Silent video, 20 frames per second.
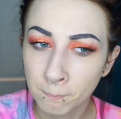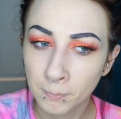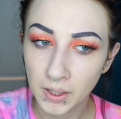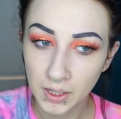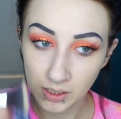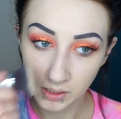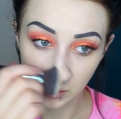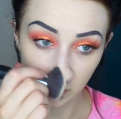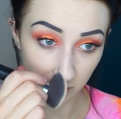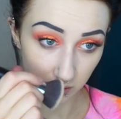
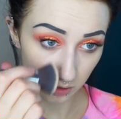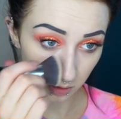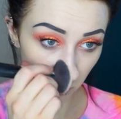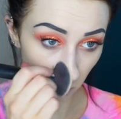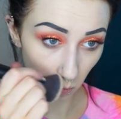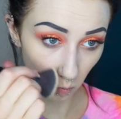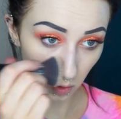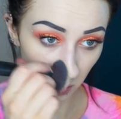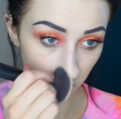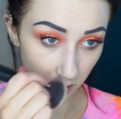It
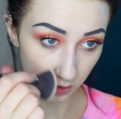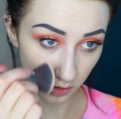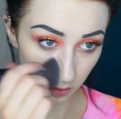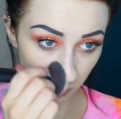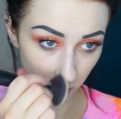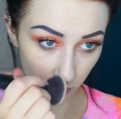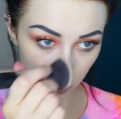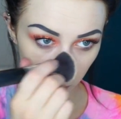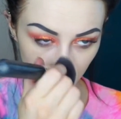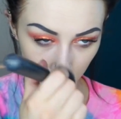doesn't want
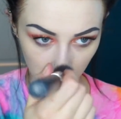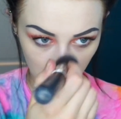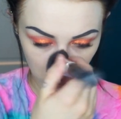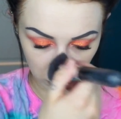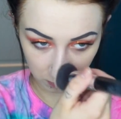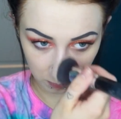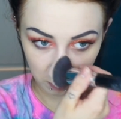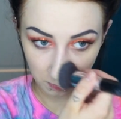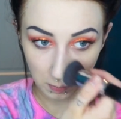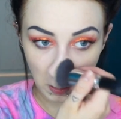
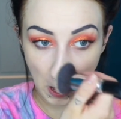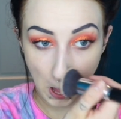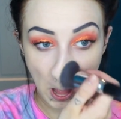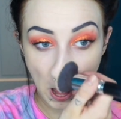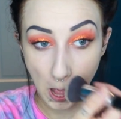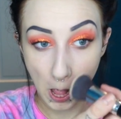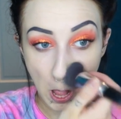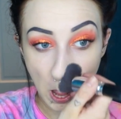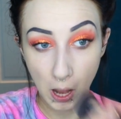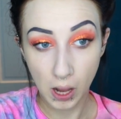to
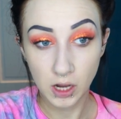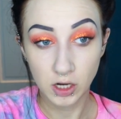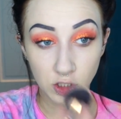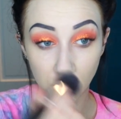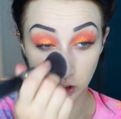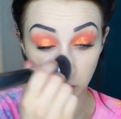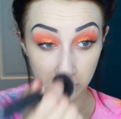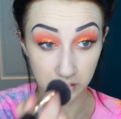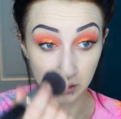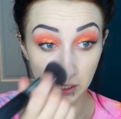
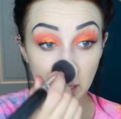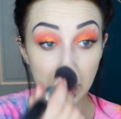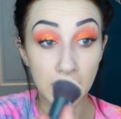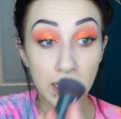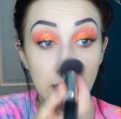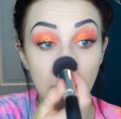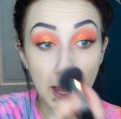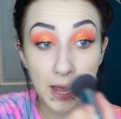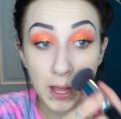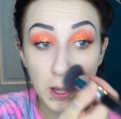just lay
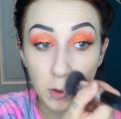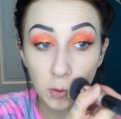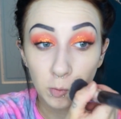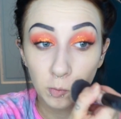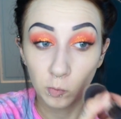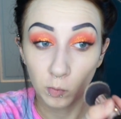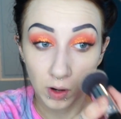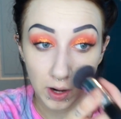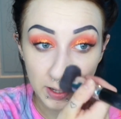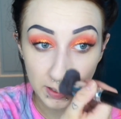down
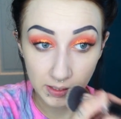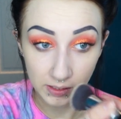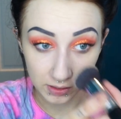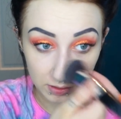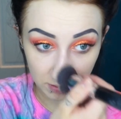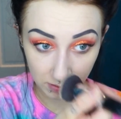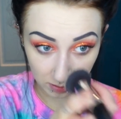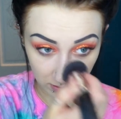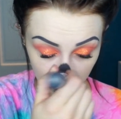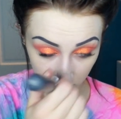right.
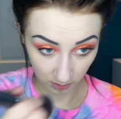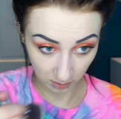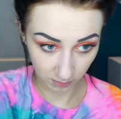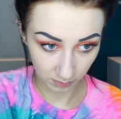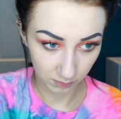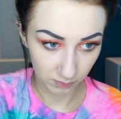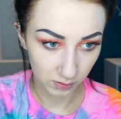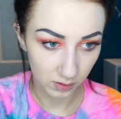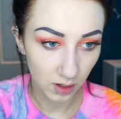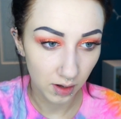
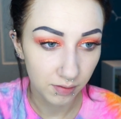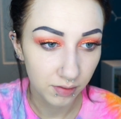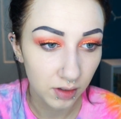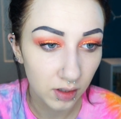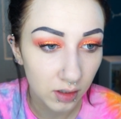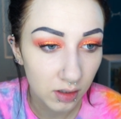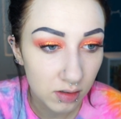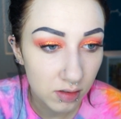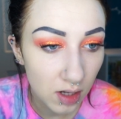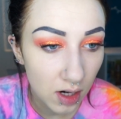I feel
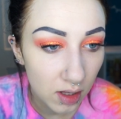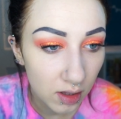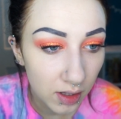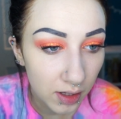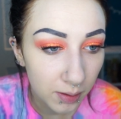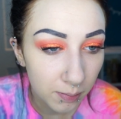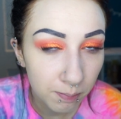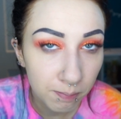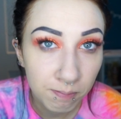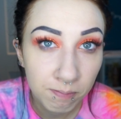like it's kind of
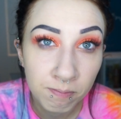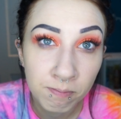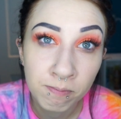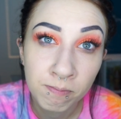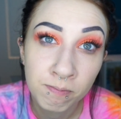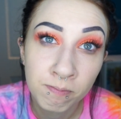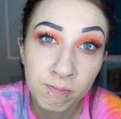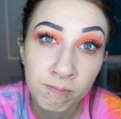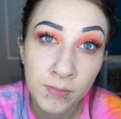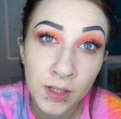like
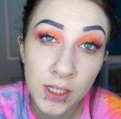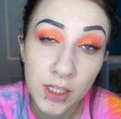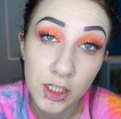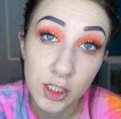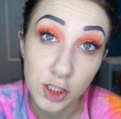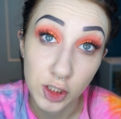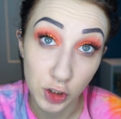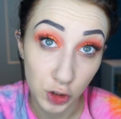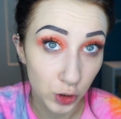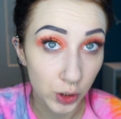
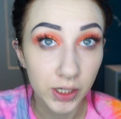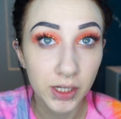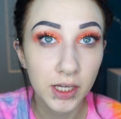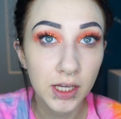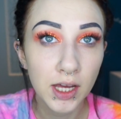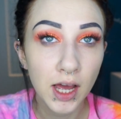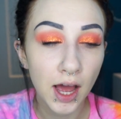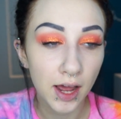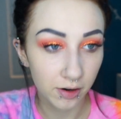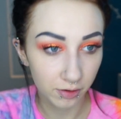
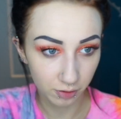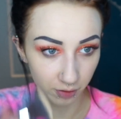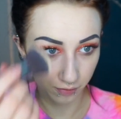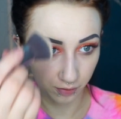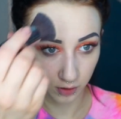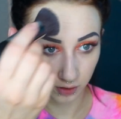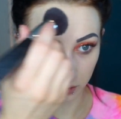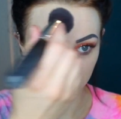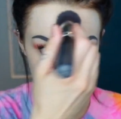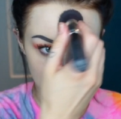streaky. I don't know if
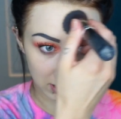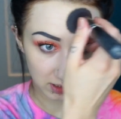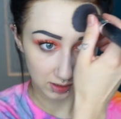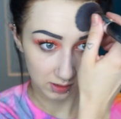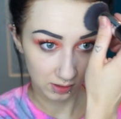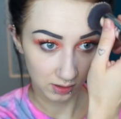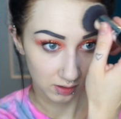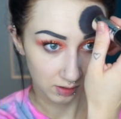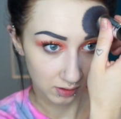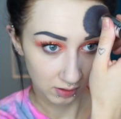you can see
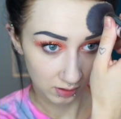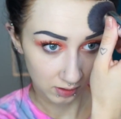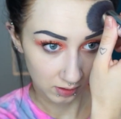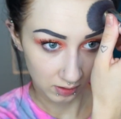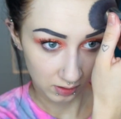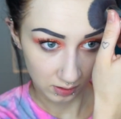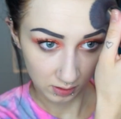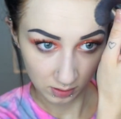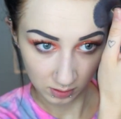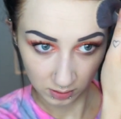it,
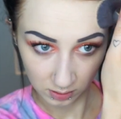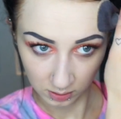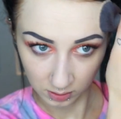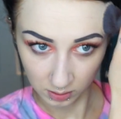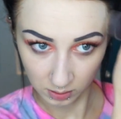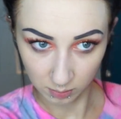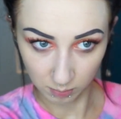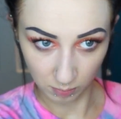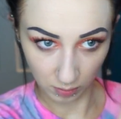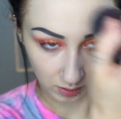
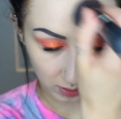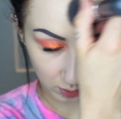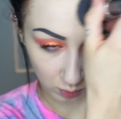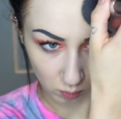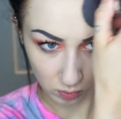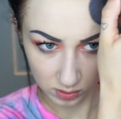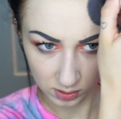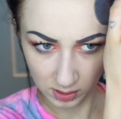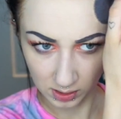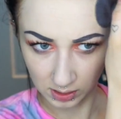but like
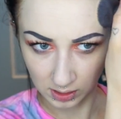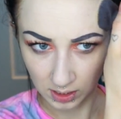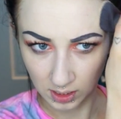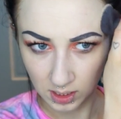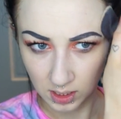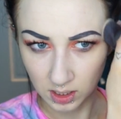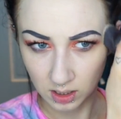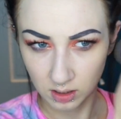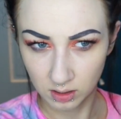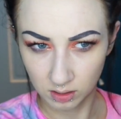once I get
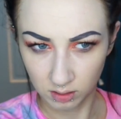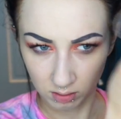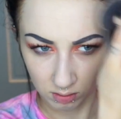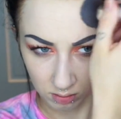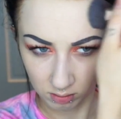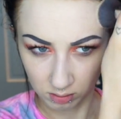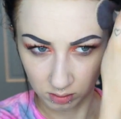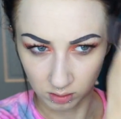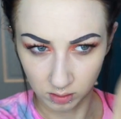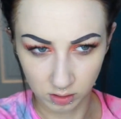it
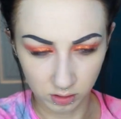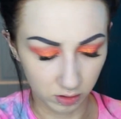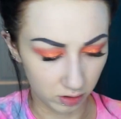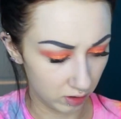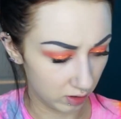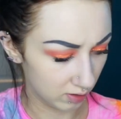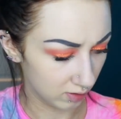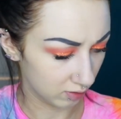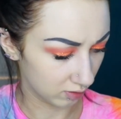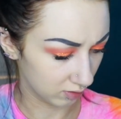to look
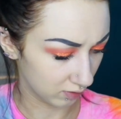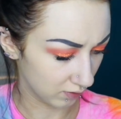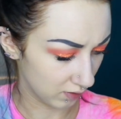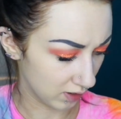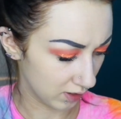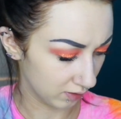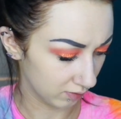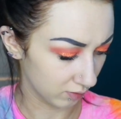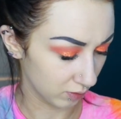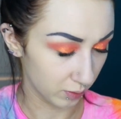good, it looks
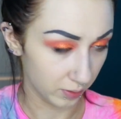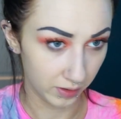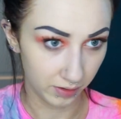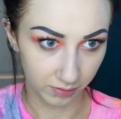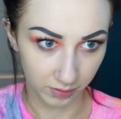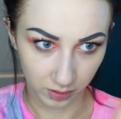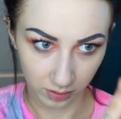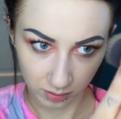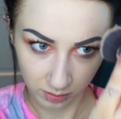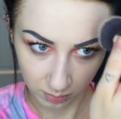fine or
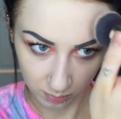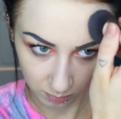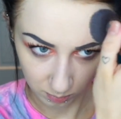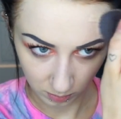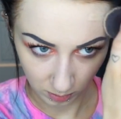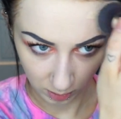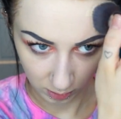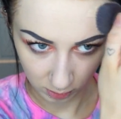whatever. but